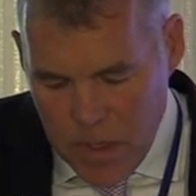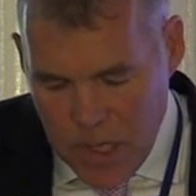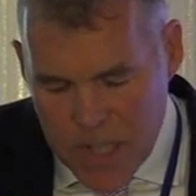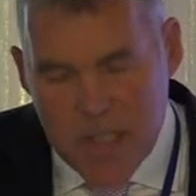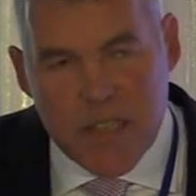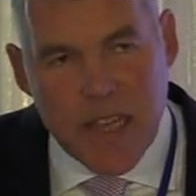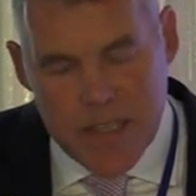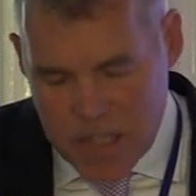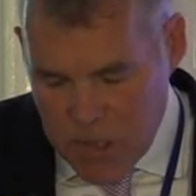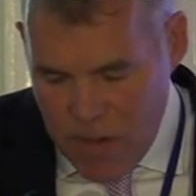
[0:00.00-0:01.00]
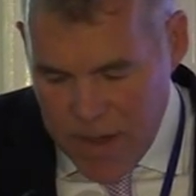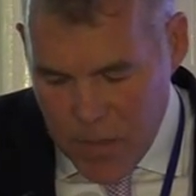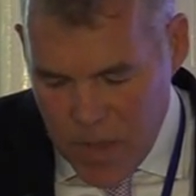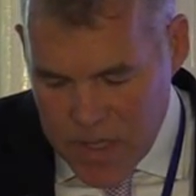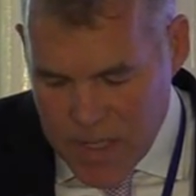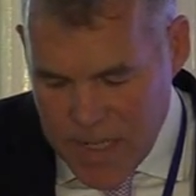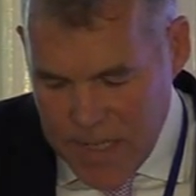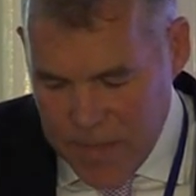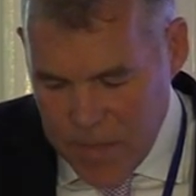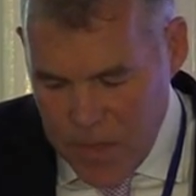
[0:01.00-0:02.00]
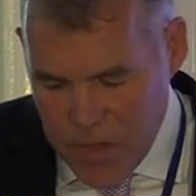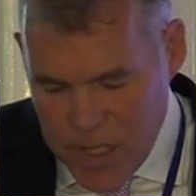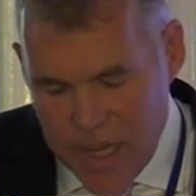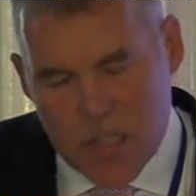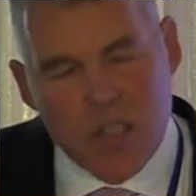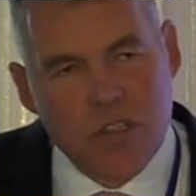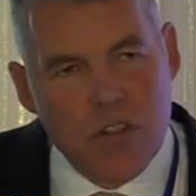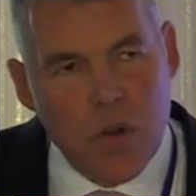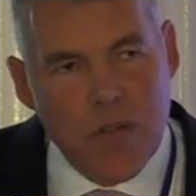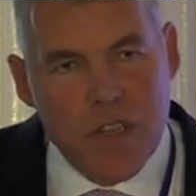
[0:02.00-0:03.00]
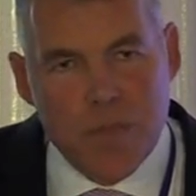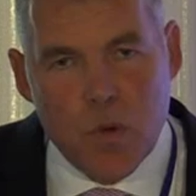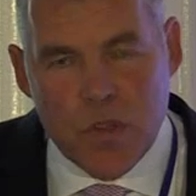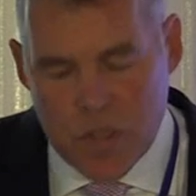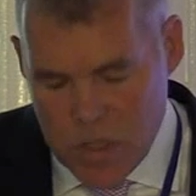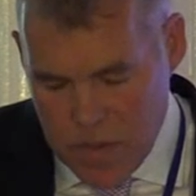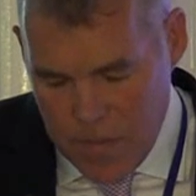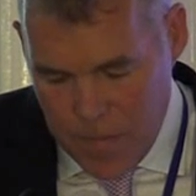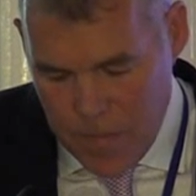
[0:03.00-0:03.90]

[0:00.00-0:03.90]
The United States is surrounded by sea and retains control of its borders.